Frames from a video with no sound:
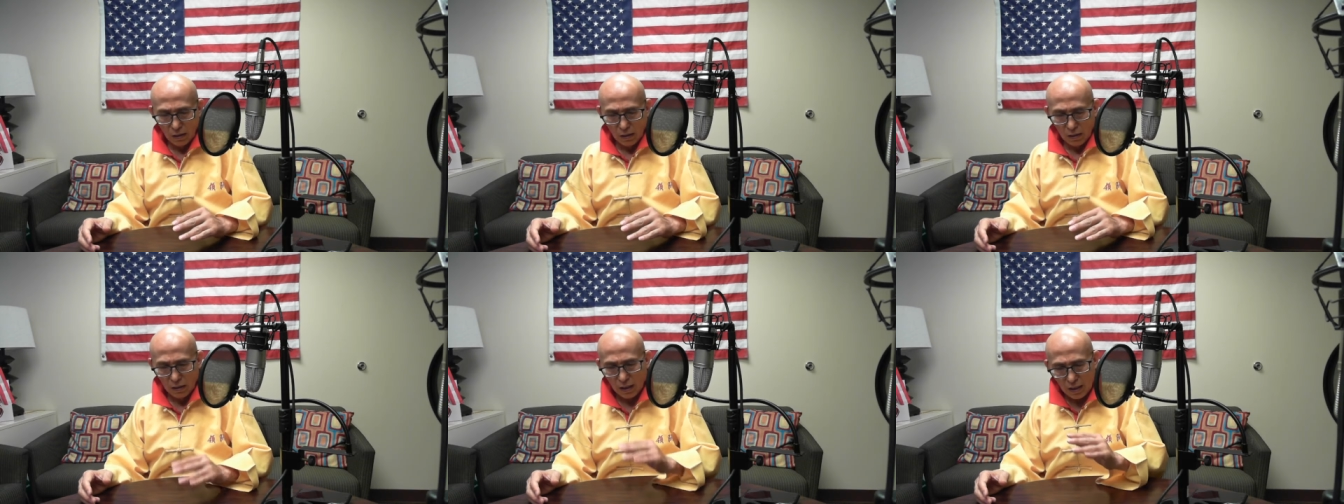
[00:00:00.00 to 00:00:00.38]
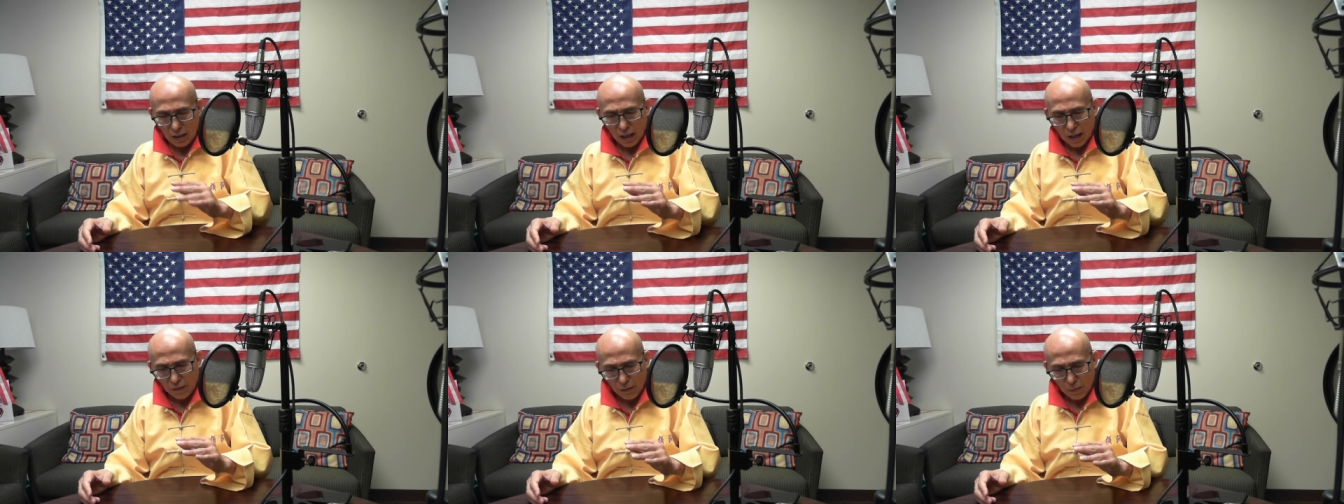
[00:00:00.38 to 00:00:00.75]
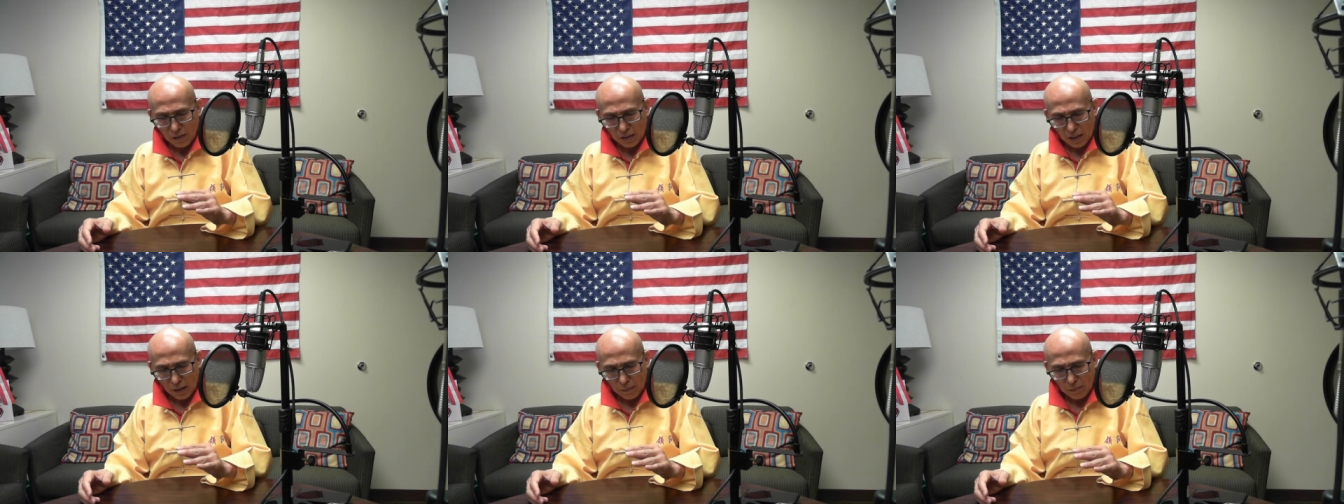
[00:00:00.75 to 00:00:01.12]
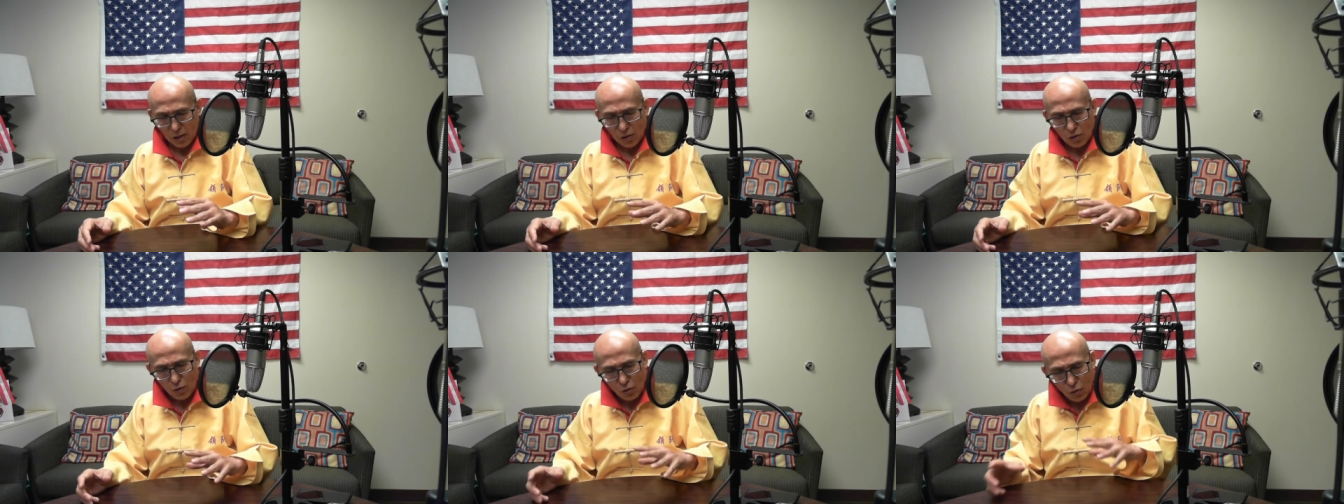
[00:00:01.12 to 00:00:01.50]
another level
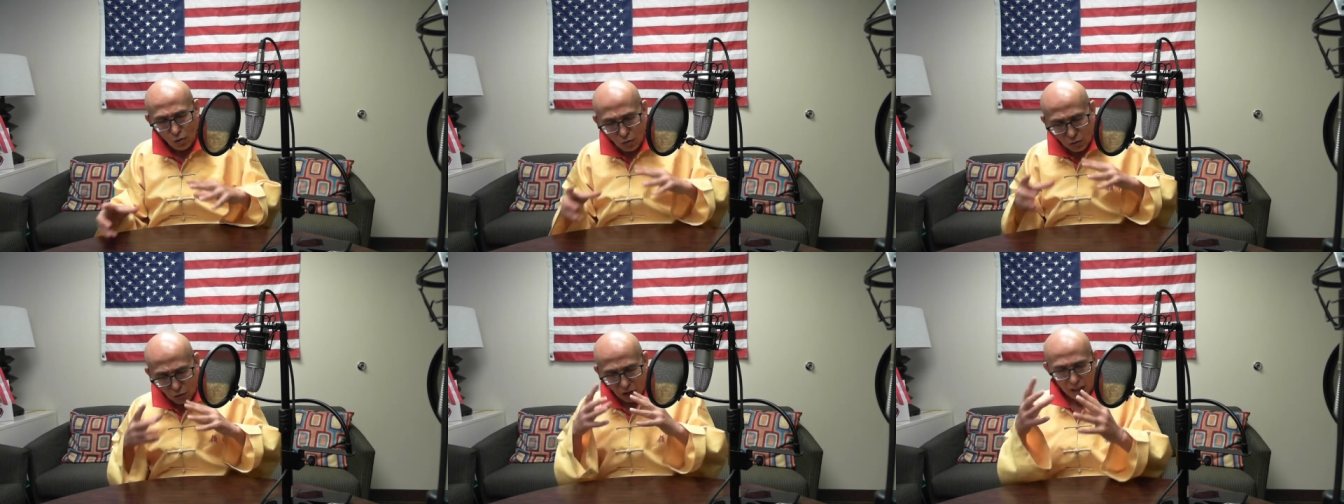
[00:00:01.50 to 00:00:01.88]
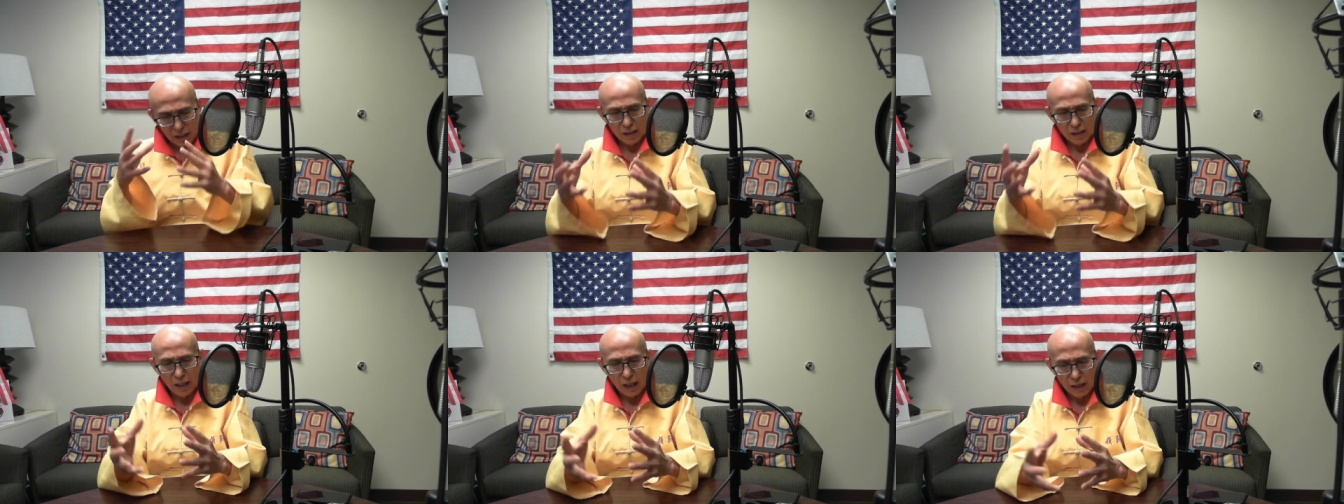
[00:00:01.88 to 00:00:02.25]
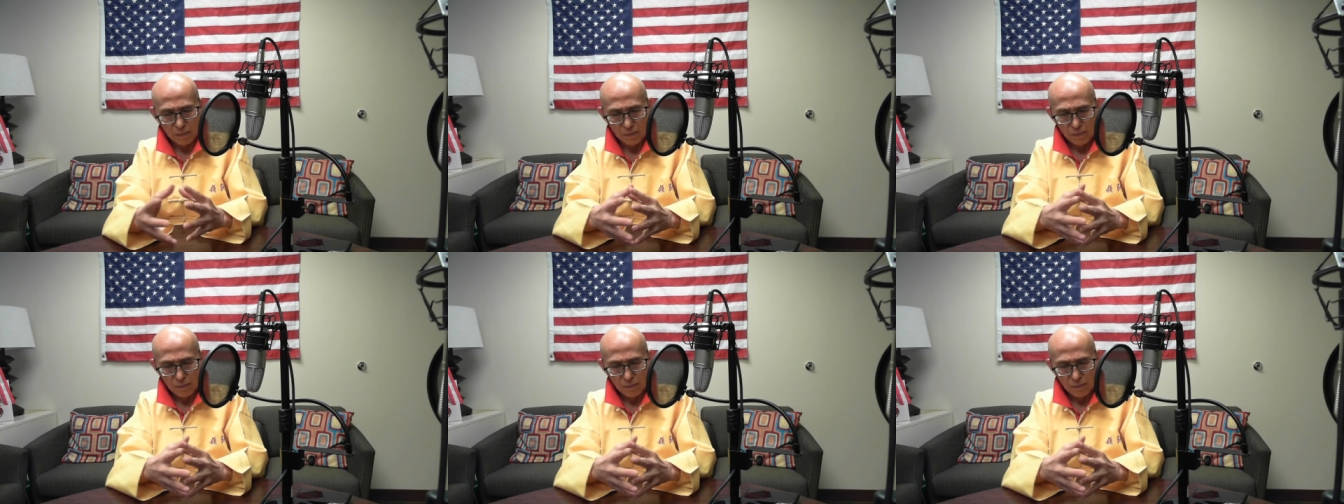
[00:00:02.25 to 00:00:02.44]
perception. You created that